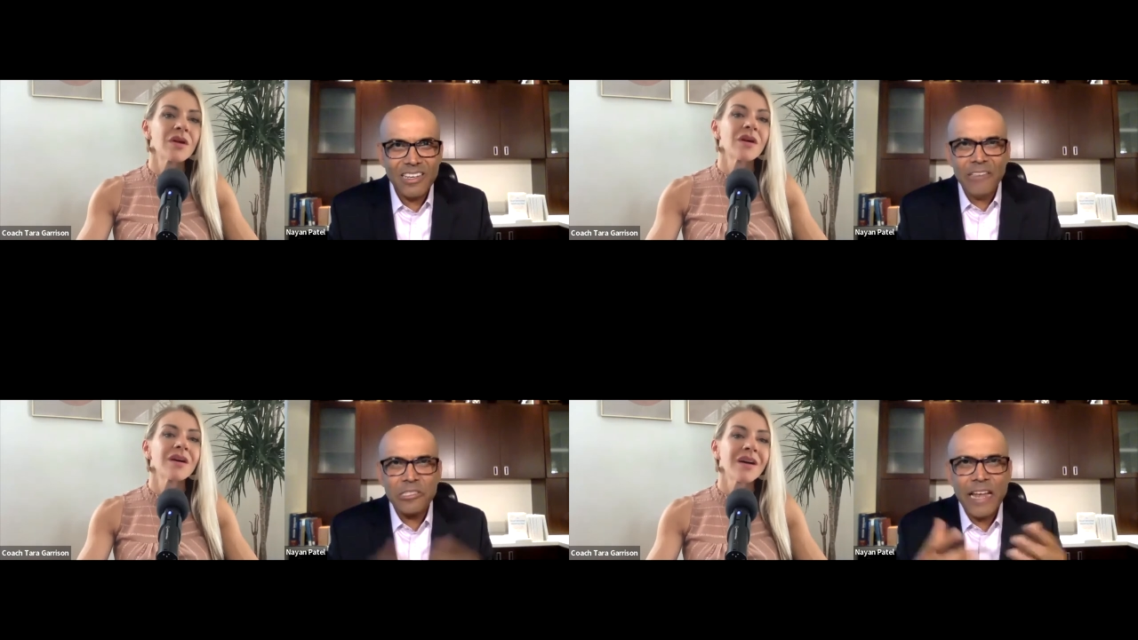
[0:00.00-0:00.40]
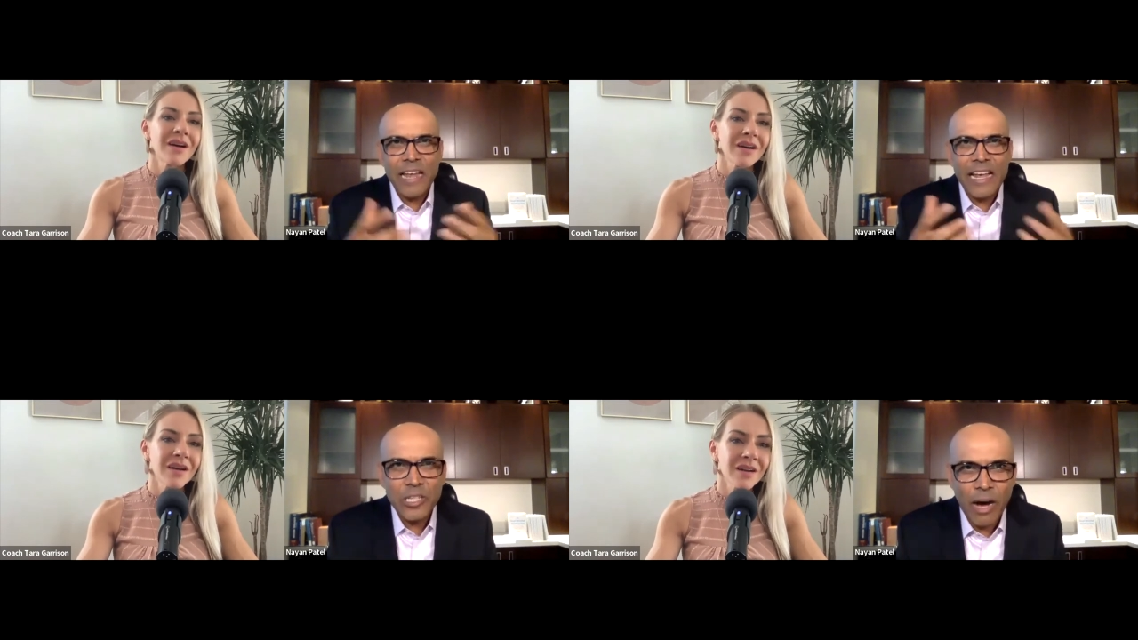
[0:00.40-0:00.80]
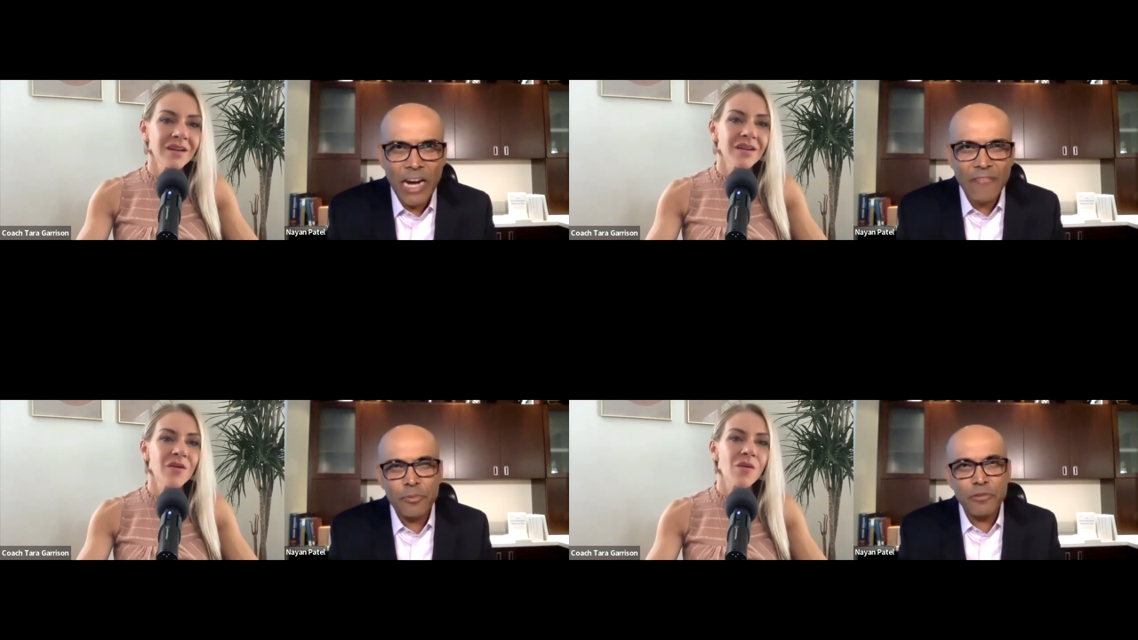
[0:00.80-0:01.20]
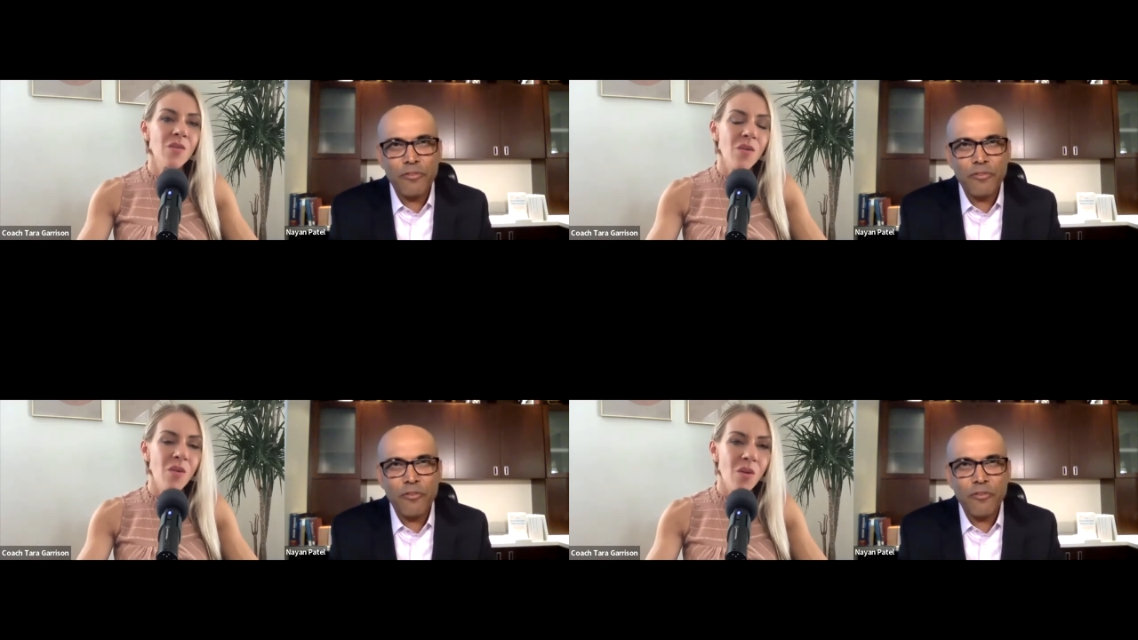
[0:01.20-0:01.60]
Speaker 1: and it stays in the hmm. body
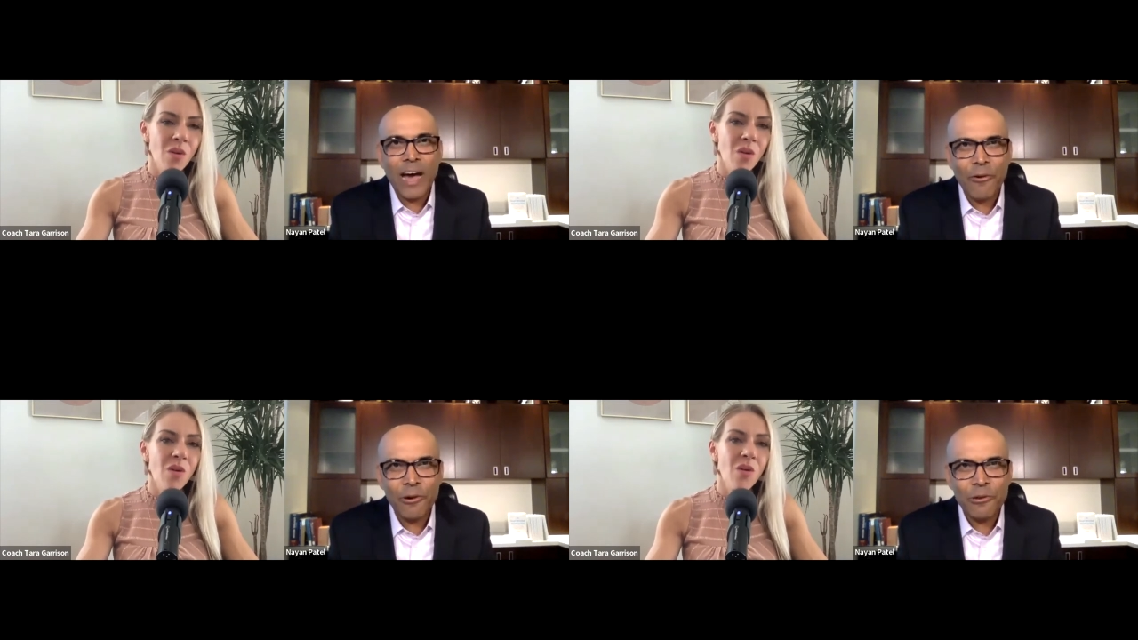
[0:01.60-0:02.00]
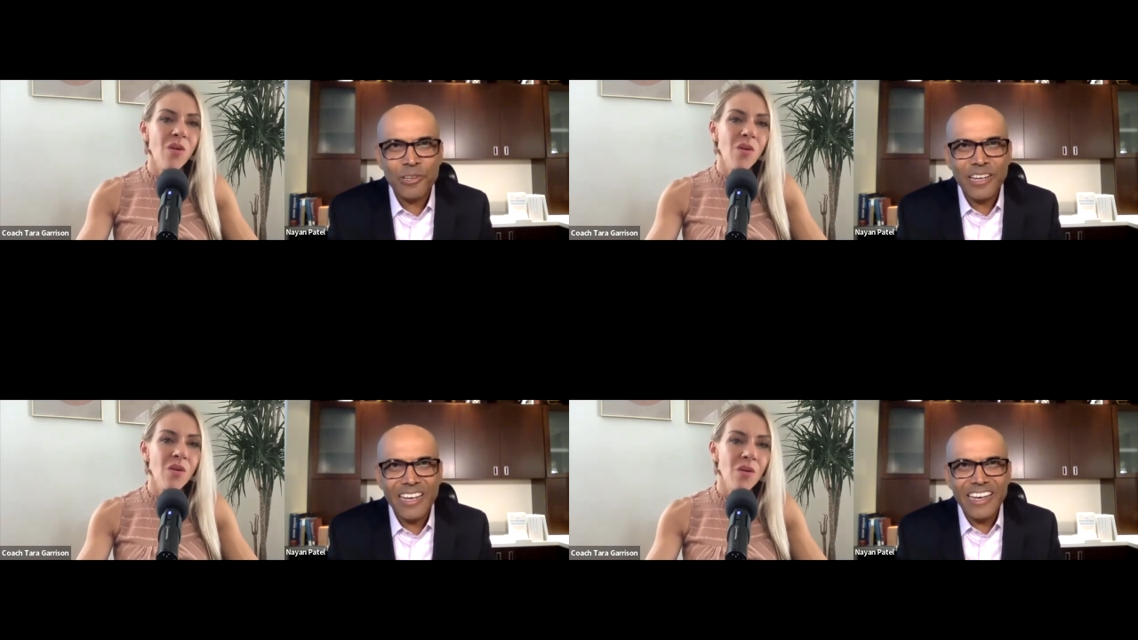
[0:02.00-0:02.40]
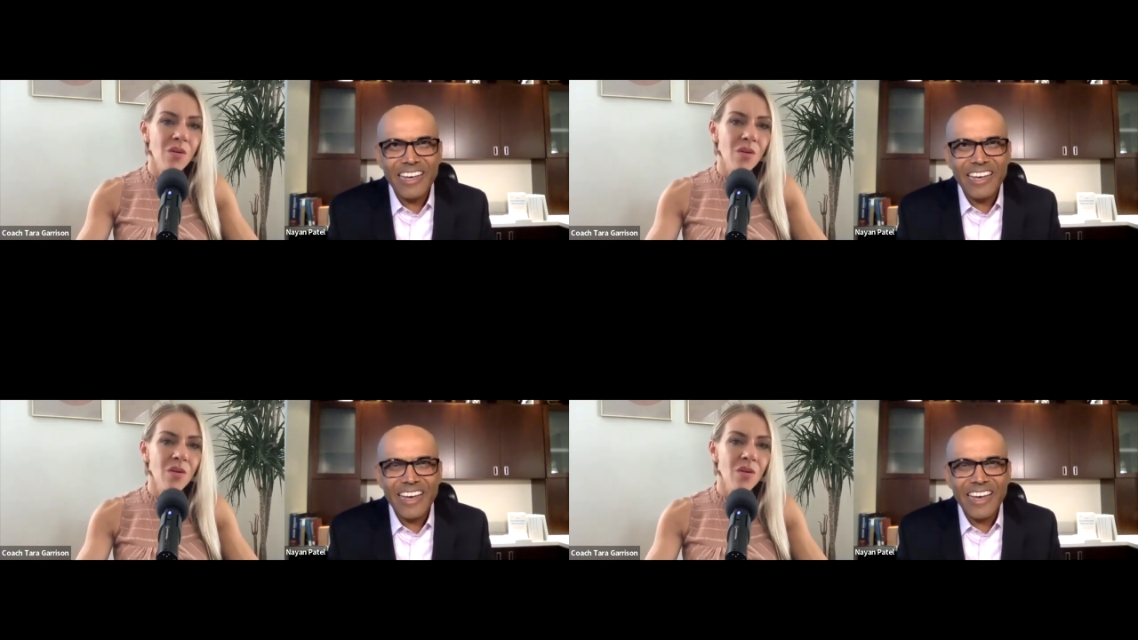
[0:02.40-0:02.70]
for four hours.